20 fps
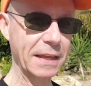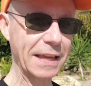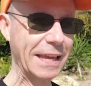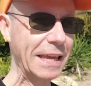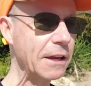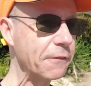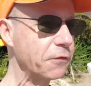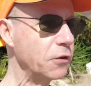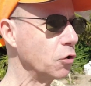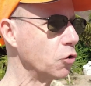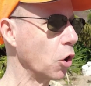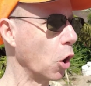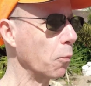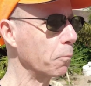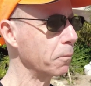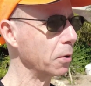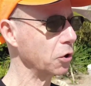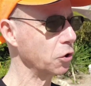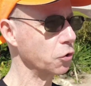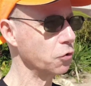If you don't
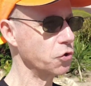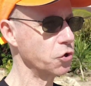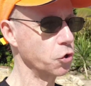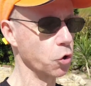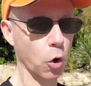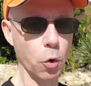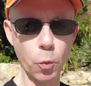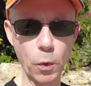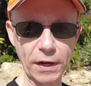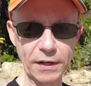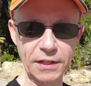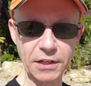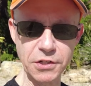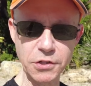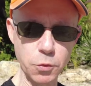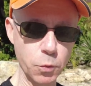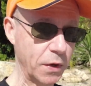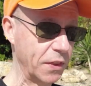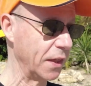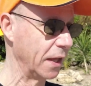produce your
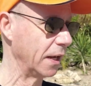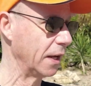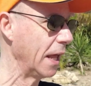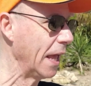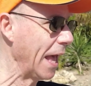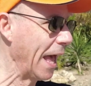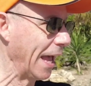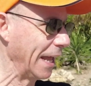witness within